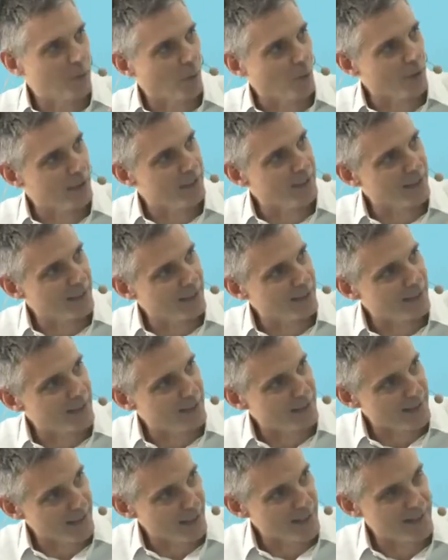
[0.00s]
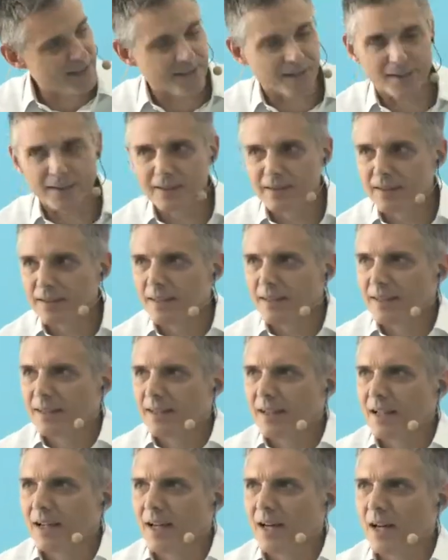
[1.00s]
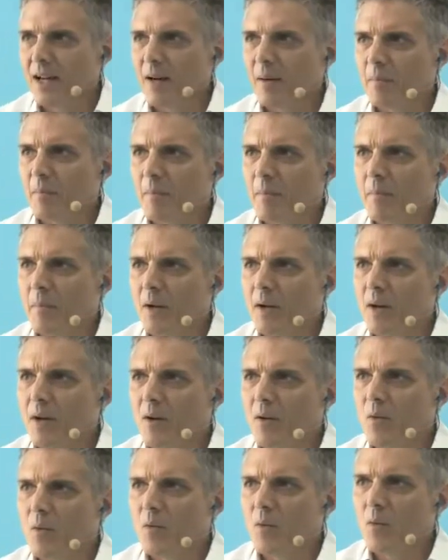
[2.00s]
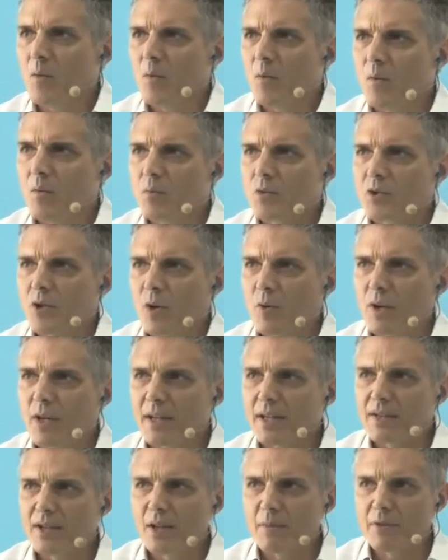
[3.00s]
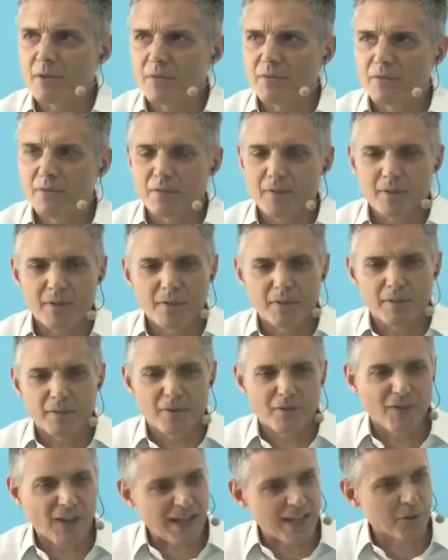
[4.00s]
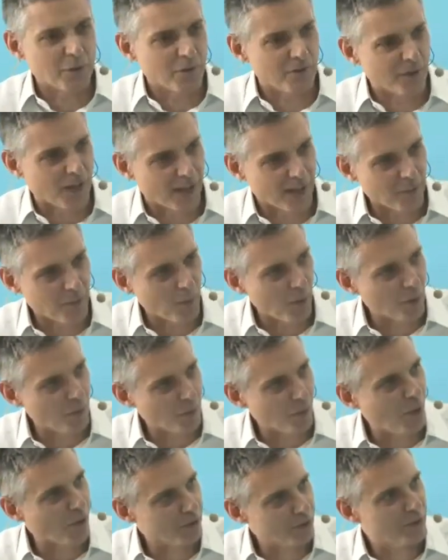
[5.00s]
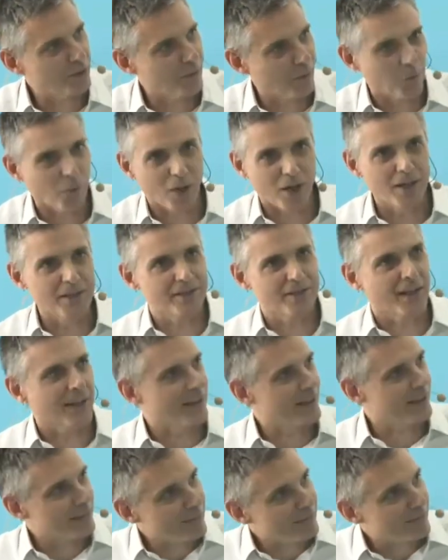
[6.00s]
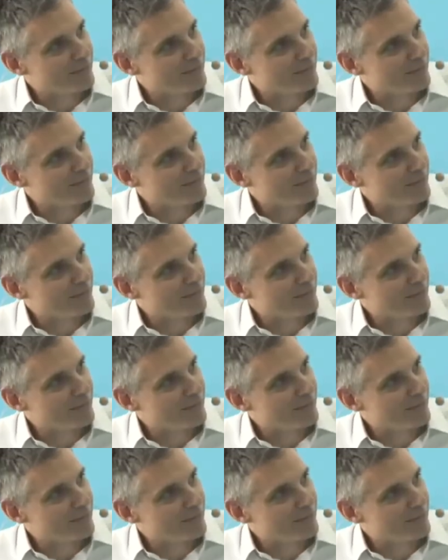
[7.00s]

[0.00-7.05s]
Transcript: quality data. So in terms of the value of that, why is that?